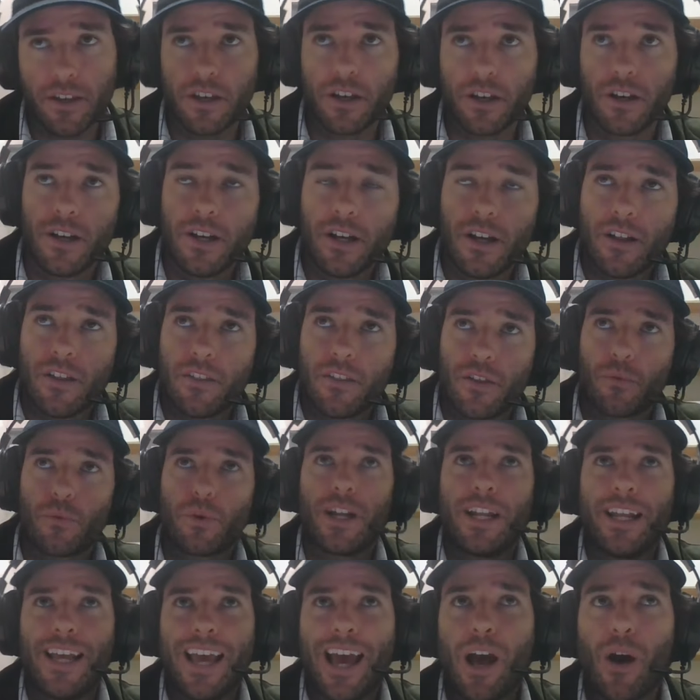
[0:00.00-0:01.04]
that
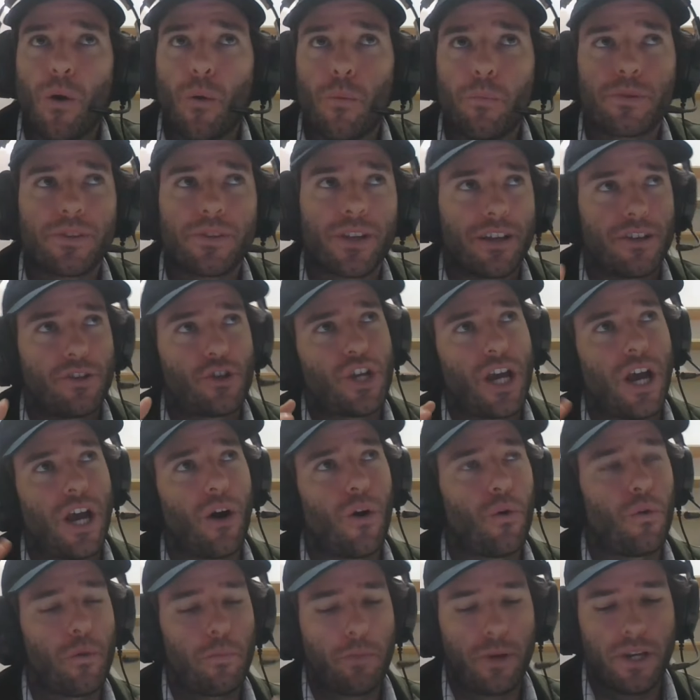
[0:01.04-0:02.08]
really helped like
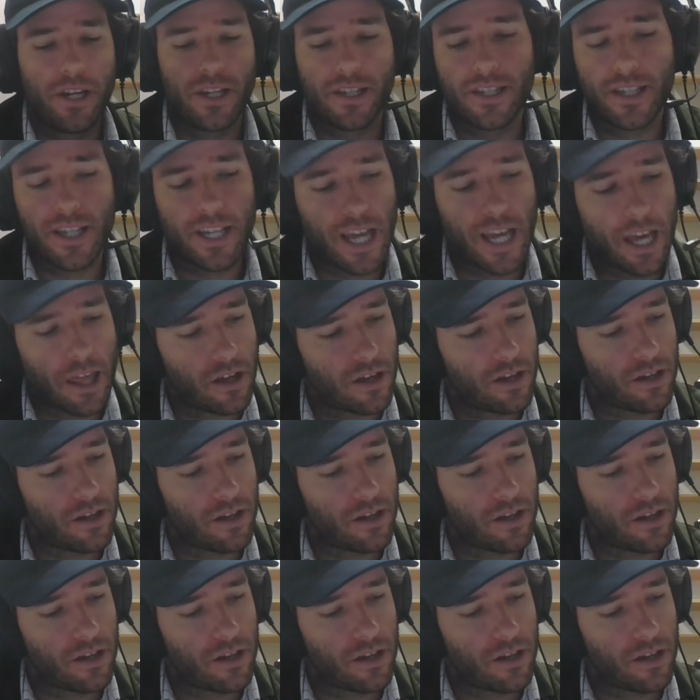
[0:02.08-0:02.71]
gel the pieces together.